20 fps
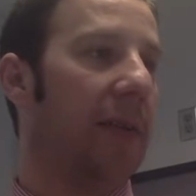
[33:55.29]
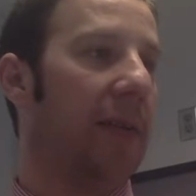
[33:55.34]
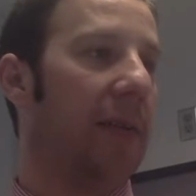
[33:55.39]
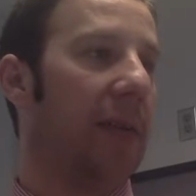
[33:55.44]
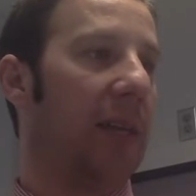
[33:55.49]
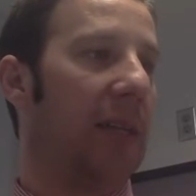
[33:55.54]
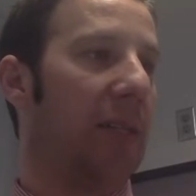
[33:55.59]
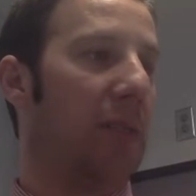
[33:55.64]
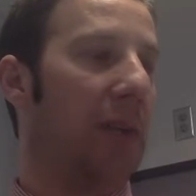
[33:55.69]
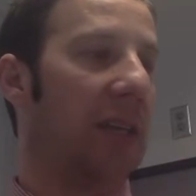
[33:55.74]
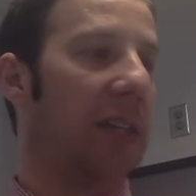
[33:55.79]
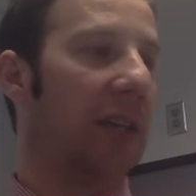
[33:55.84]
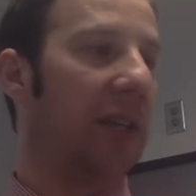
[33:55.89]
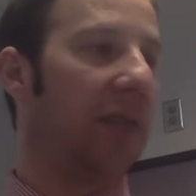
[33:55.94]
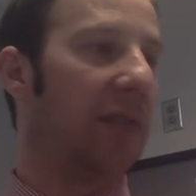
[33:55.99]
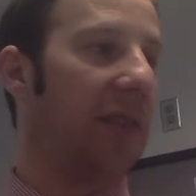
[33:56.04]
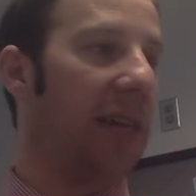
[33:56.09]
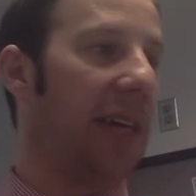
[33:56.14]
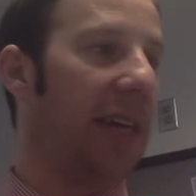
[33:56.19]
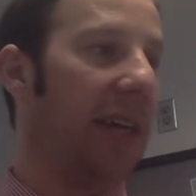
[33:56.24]
Because much
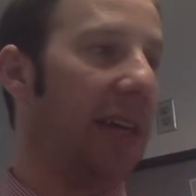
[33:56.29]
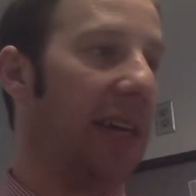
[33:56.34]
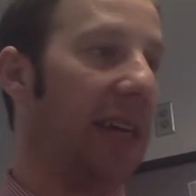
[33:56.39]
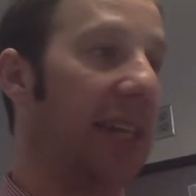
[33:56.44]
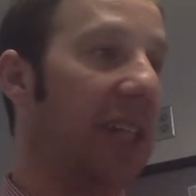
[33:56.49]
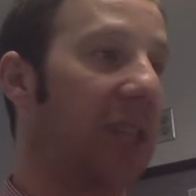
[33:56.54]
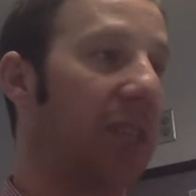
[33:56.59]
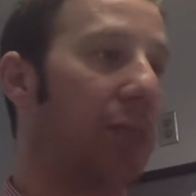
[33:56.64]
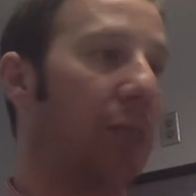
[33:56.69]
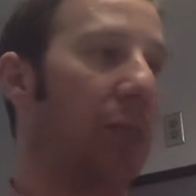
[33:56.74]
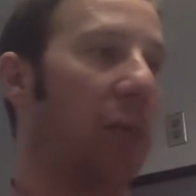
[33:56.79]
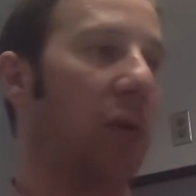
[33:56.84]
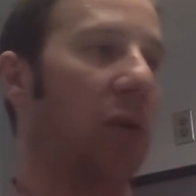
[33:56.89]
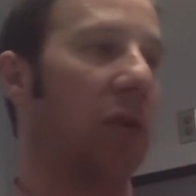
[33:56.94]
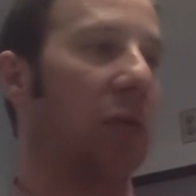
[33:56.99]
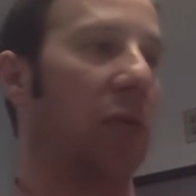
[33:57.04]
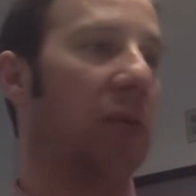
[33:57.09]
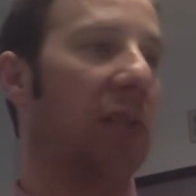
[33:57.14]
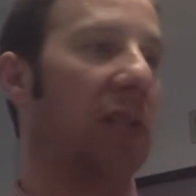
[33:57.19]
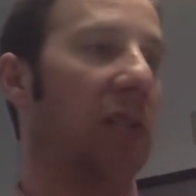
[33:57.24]
of each
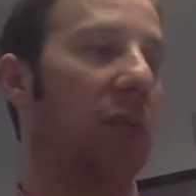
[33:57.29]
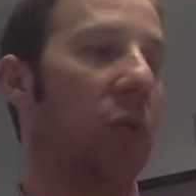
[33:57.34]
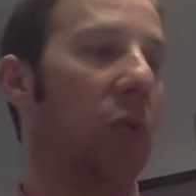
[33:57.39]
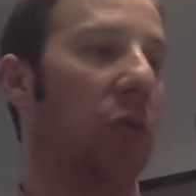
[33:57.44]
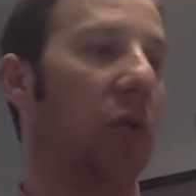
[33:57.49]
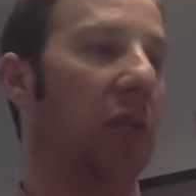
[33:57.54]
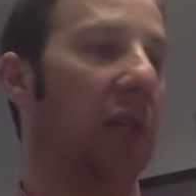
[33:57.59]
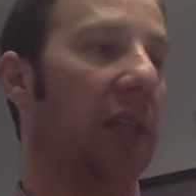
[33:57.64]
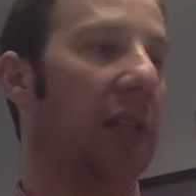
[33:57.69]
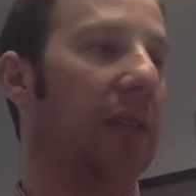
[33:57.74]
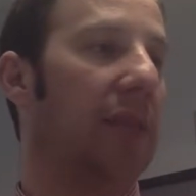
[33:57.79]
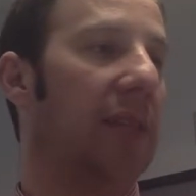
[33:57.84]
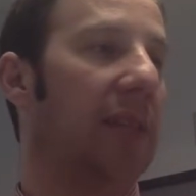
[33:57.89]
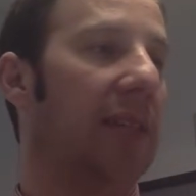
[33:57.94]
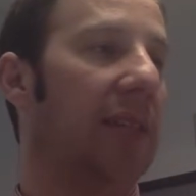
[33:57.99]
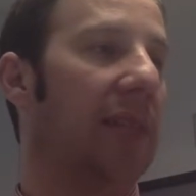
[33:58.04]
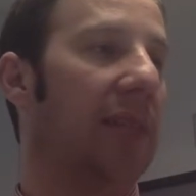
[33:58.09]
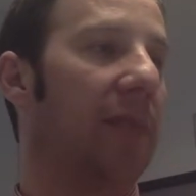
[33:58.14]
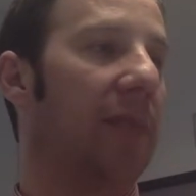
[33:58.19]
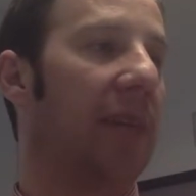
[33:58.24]
approach presents moral
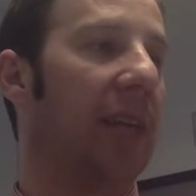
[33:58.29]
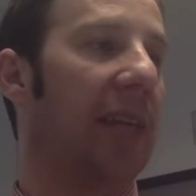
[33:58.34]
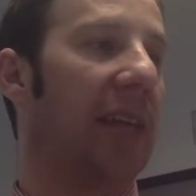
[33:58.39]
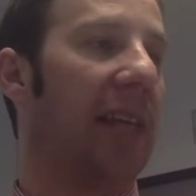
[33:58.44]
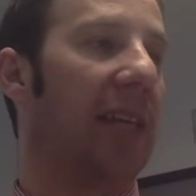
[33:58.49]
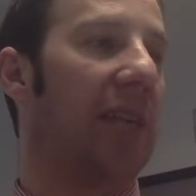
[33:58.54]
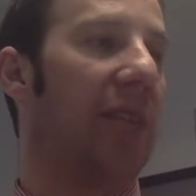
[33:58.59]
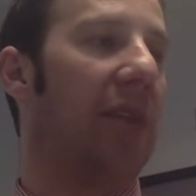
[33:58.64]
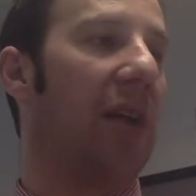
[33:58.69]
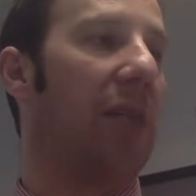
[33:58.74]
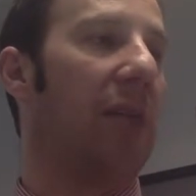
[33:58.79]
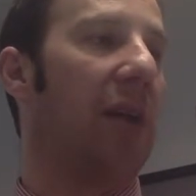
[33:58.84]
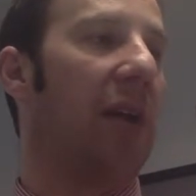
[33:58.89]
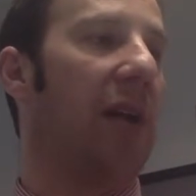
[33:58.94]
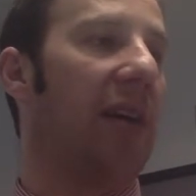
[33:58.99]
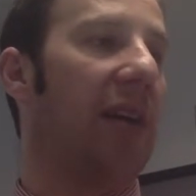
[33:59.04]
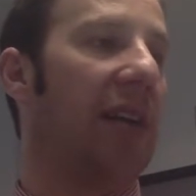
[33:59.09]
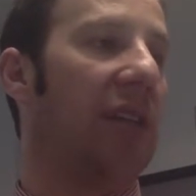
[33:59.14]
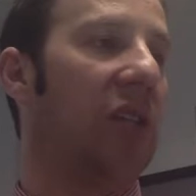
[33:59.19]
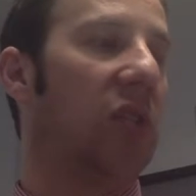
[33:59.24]
dilemmas, I'd like to invite my
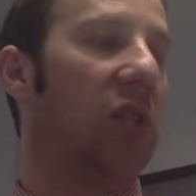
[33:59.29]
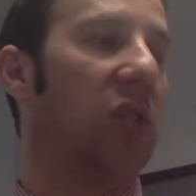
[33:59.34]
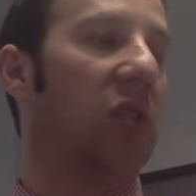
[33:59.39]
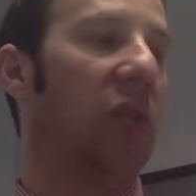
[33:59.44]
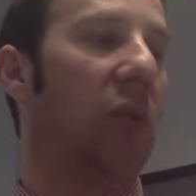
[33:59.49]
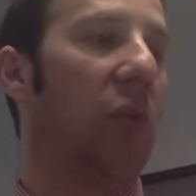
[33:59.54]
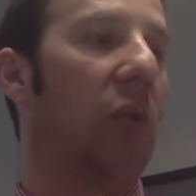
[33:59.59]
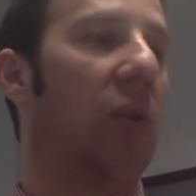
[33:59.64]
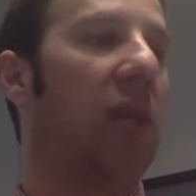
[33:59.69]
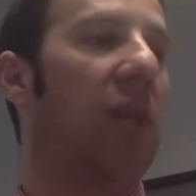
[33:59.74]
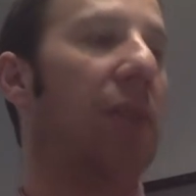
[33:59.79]
audience to explore the